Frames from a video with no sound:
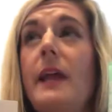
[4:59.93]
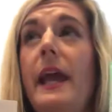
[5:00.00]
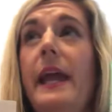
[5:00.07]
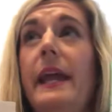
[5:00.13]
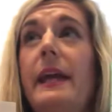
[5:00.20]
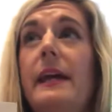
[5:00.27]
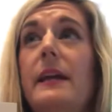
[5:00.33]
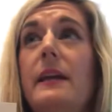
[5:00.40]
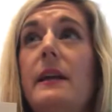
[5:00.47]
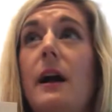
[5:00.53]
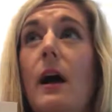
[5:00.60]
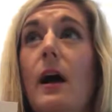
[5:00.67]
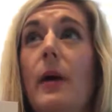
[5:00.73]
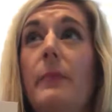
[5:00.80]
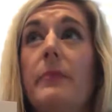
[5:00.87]

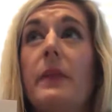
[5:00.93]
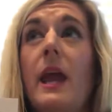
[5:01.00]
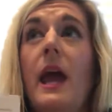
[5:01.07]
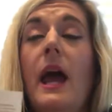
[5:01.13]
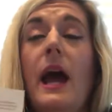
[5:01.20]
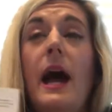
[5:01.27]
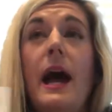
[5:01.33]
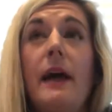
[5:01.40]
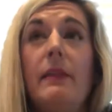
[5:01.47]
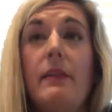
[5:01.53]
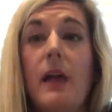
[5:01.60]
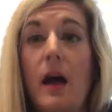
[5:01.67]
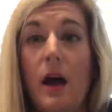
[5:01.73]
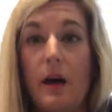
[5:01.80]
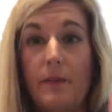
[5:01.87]
and I
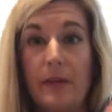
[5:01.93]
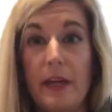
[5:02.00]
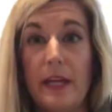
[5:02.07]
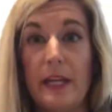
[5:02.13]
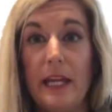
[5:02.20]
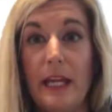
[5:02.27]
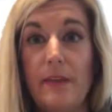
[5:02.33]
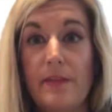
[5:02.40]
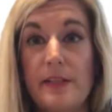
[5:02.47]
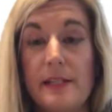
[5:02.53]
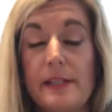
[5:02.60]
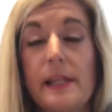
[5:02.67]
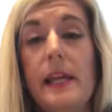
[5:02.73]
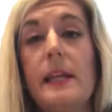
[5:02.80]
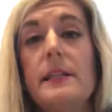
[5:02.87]
love an even
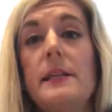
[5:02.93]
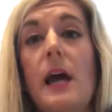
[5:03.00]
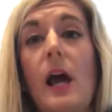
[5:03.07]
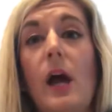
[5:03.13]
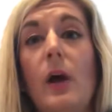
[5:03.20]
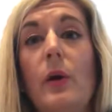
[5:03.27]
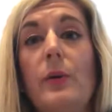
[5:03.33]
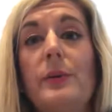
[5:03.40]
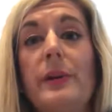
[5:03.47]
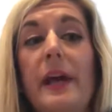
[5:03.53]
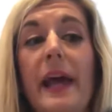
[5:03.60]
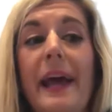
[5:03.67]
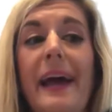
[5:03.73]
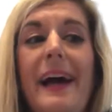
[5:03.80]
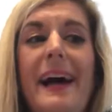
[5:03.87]
skin tone.
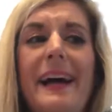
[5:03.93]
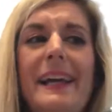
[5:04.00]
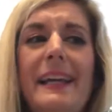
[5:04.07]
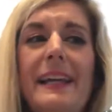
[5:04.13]
I